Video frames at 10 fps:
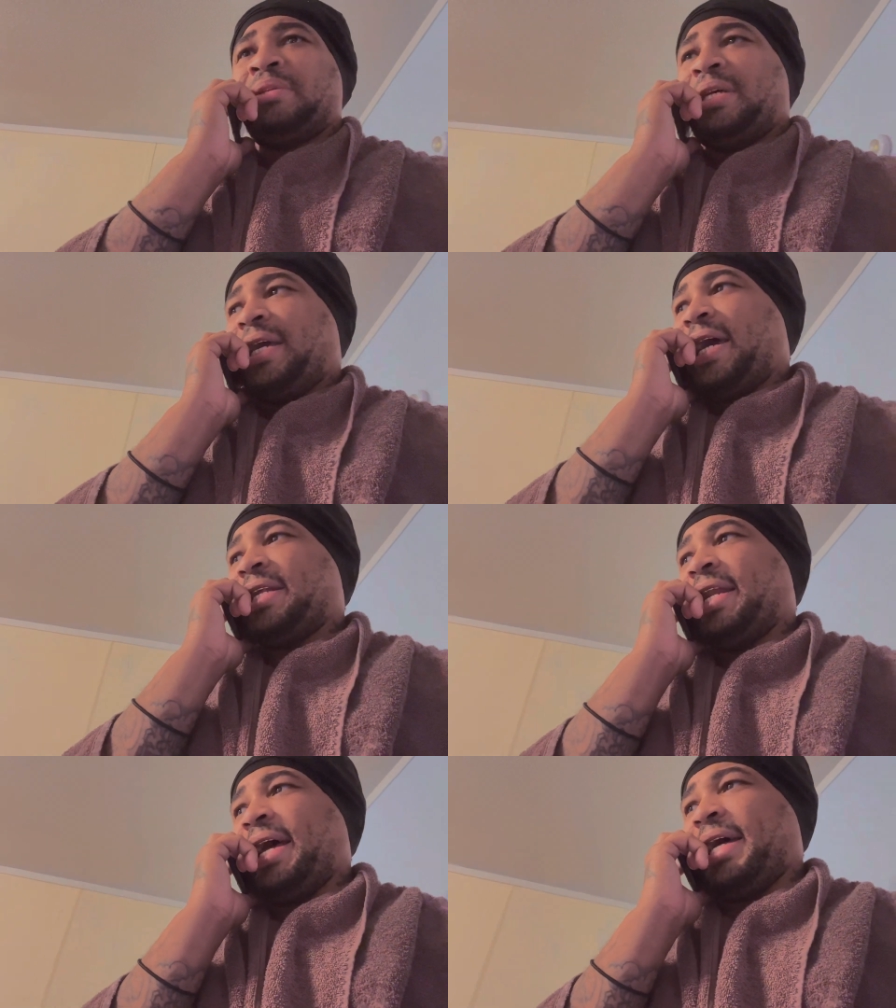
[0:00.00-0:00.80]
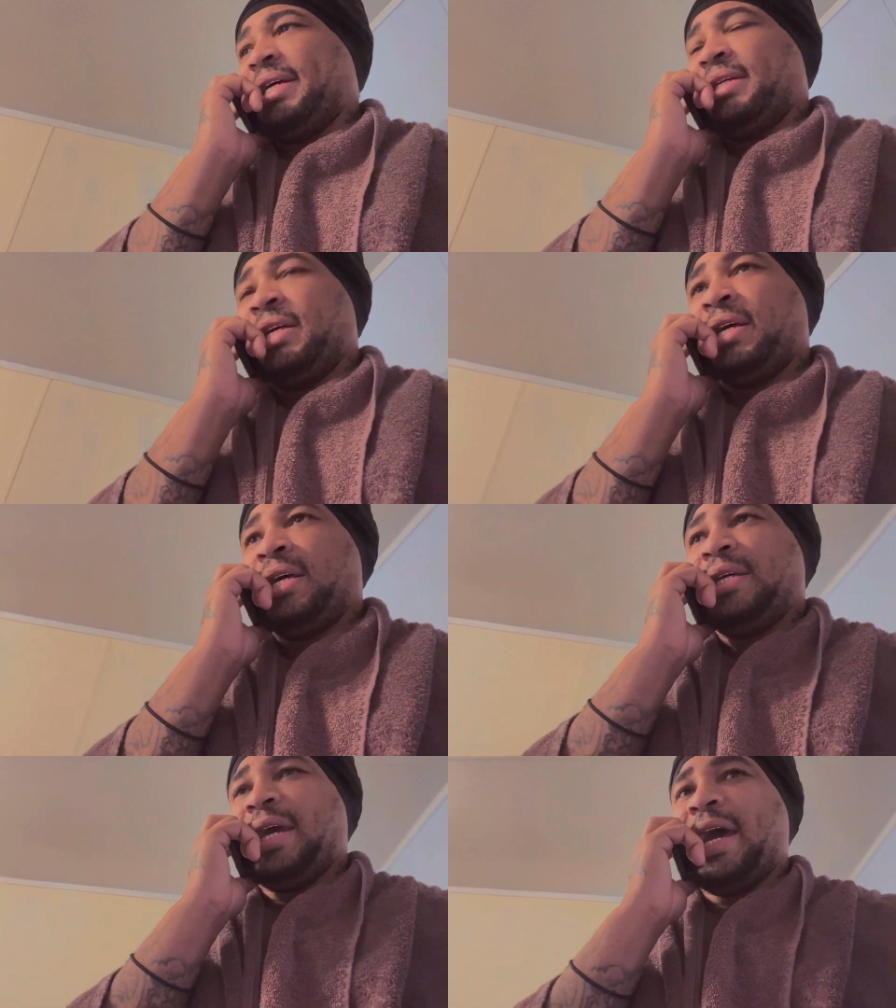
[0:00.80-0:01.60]
Yeah, the la
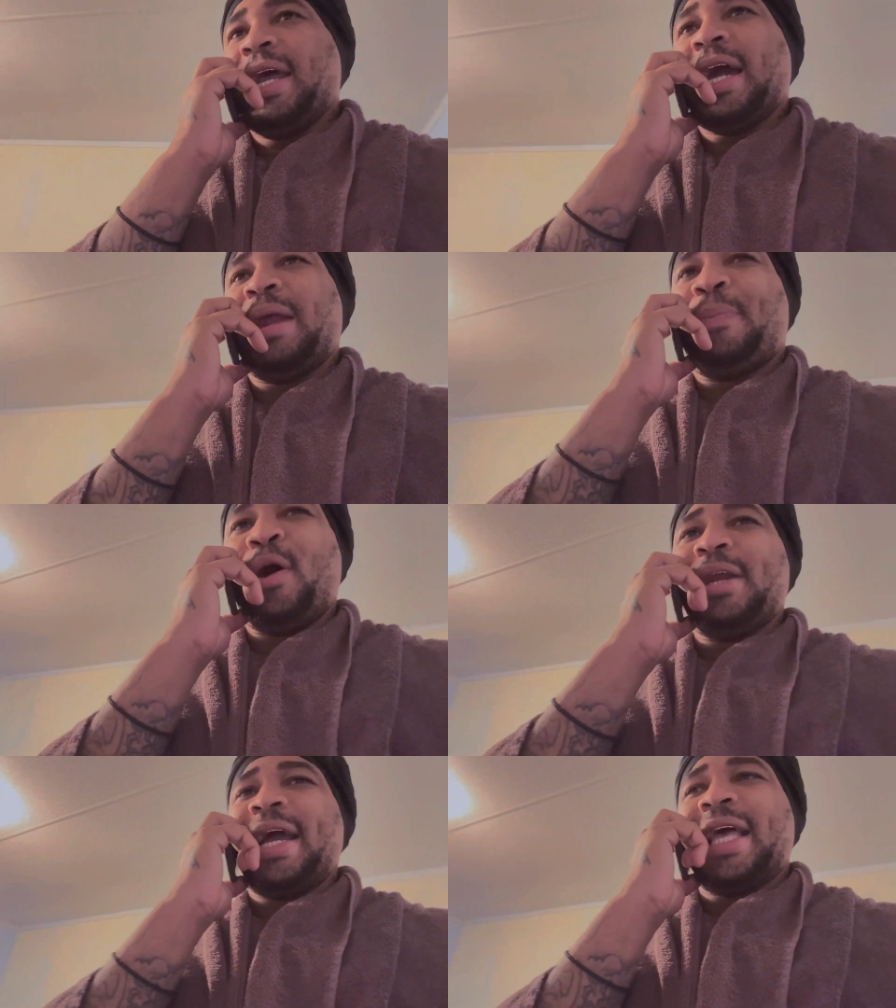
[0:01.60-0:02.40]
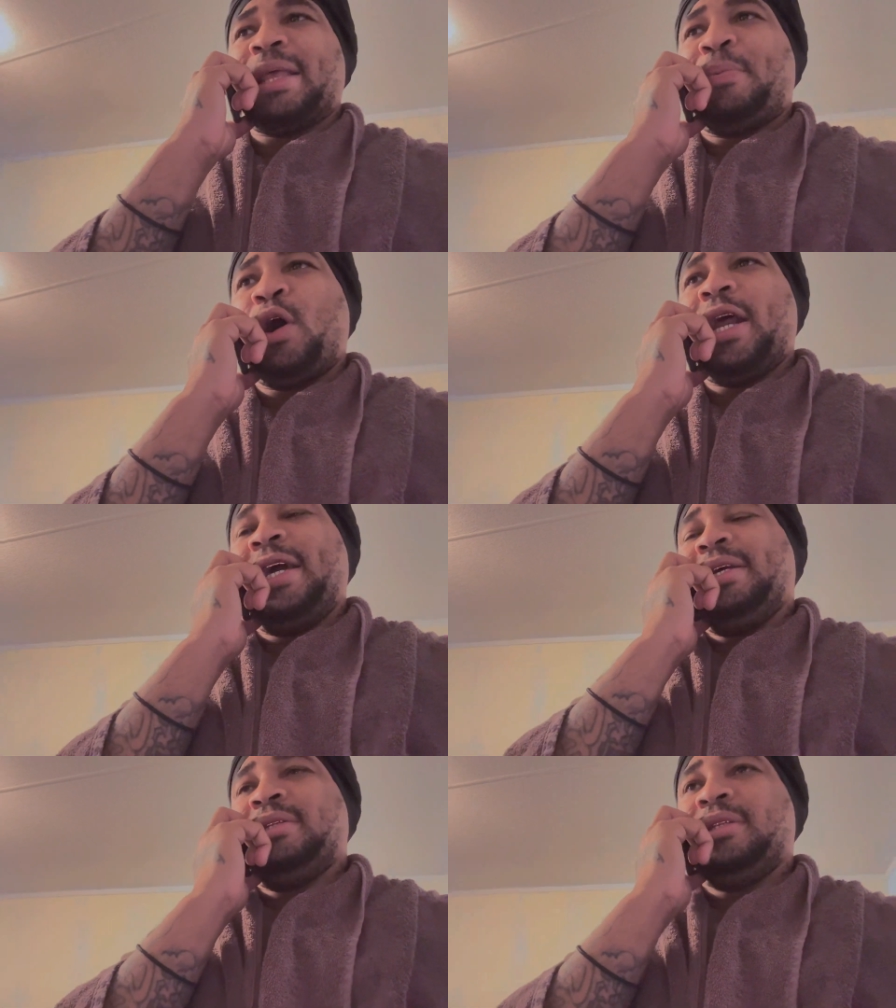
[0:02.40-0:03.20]
Yeah, they got a party. They got the party.
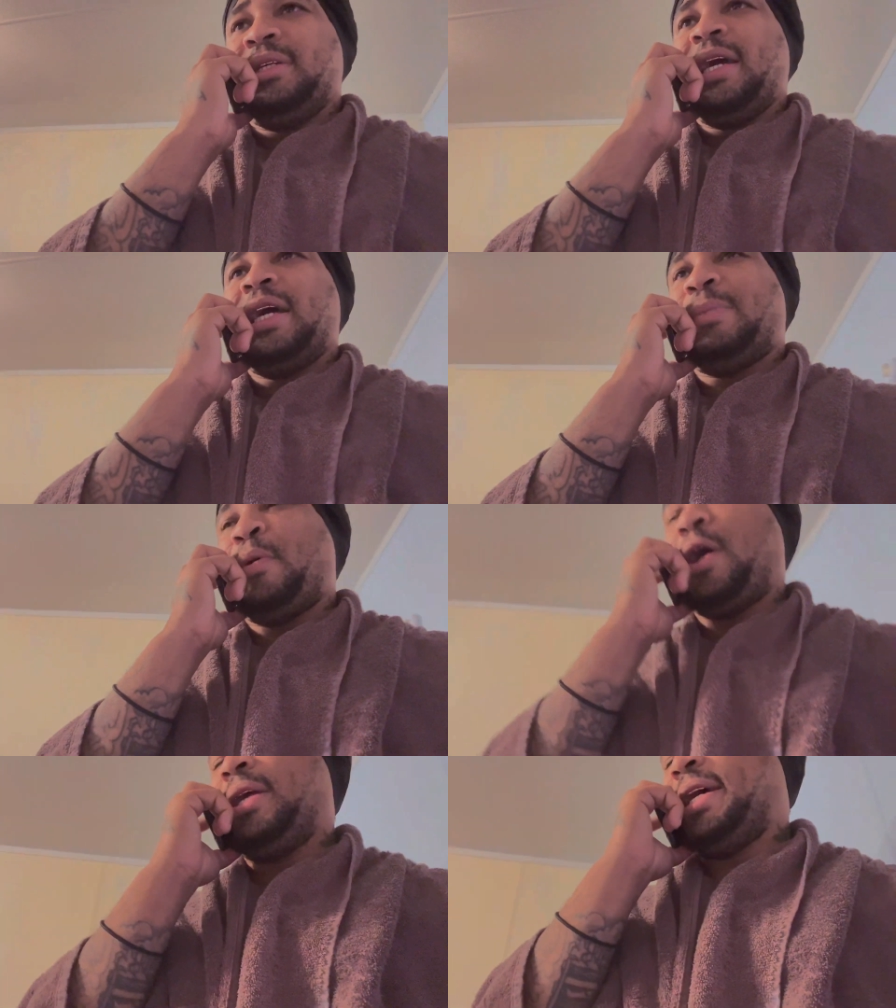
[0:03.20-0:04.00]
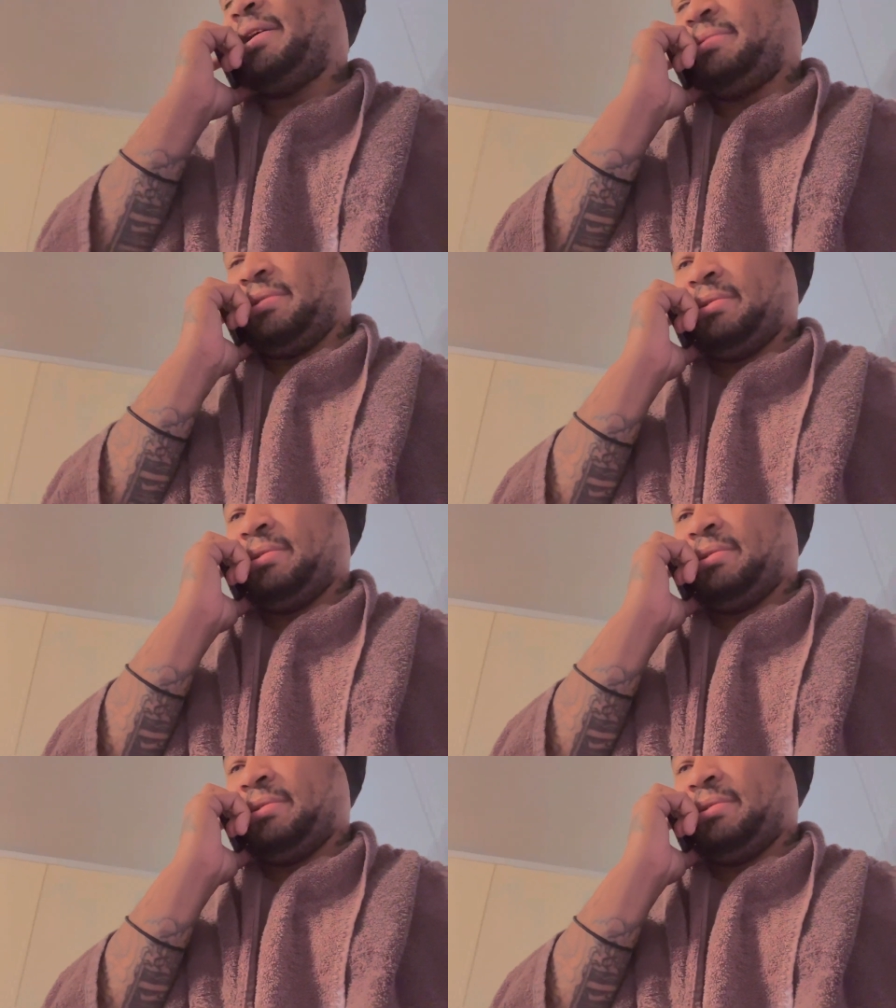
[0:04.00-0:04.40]
Yeah, the party.